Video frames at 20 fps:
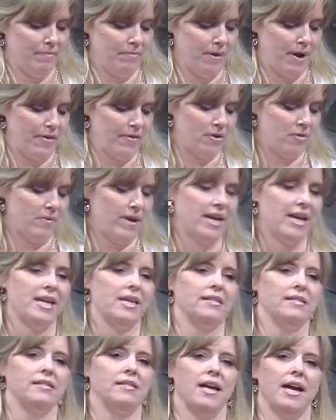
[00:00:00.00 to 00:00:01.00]
Brother
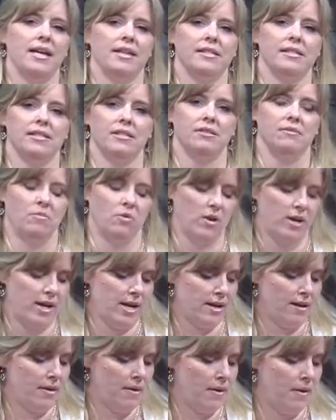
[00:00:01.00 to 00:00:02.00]
Ricky's text this
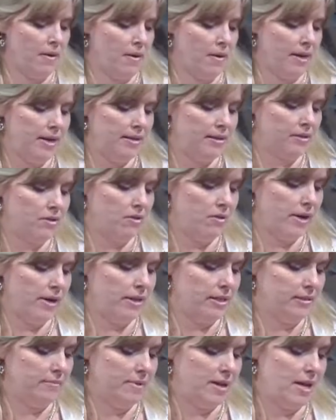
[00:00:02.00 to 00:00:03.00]
morning is
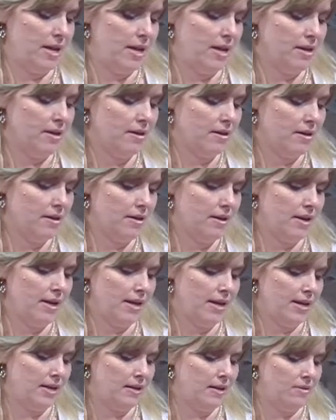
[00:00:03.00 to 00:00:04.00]
going to be
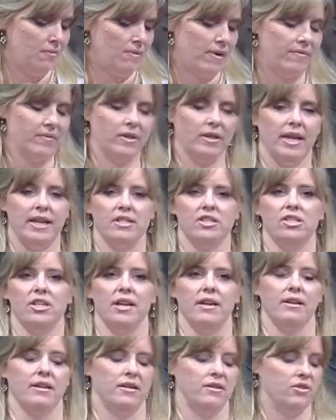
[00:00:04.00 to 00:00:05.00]
in
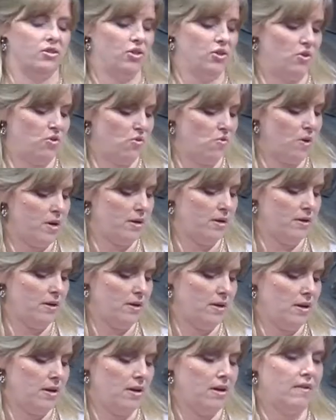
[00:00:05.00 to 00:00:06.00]
Revelation 2,
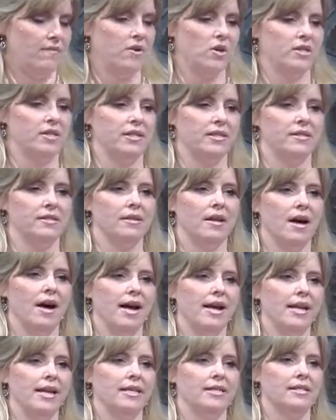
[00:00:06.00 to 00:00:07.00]
verses
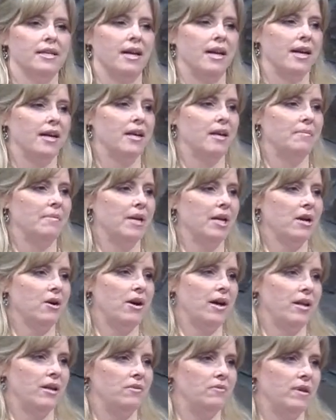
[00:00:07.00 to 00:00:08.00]
9 and 10. I'm going to go
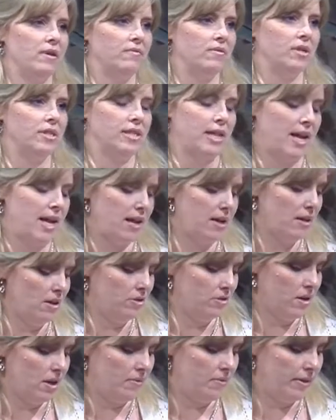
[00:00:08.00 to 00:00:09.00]
ahead and read verse 8
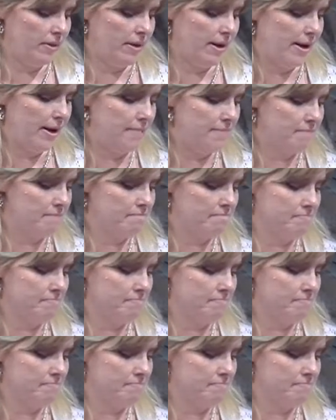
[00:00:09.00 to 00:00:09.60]
along with that.